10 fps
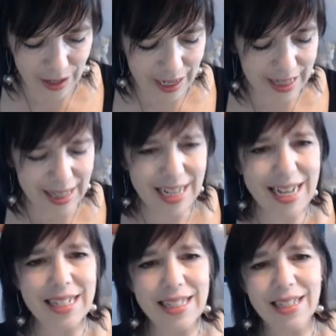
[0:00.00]
look at
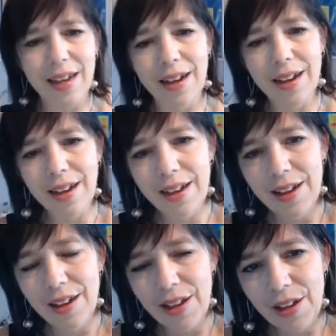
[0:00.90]
this!
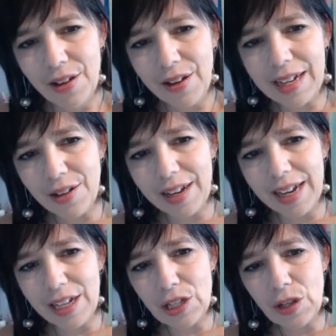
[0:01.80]
You guys are
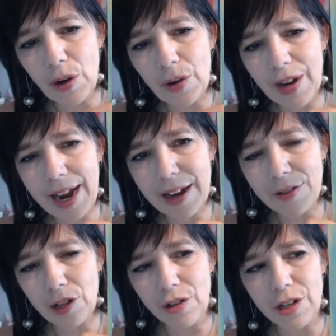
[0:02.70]
getting so creative.
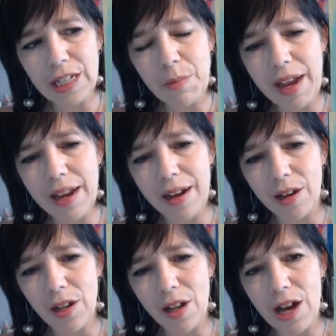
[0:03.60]
So Chris made a
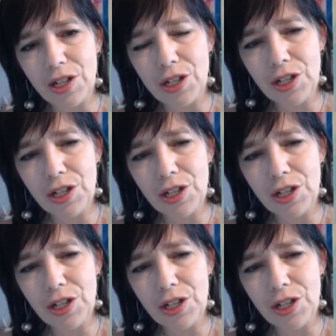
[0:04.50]
collage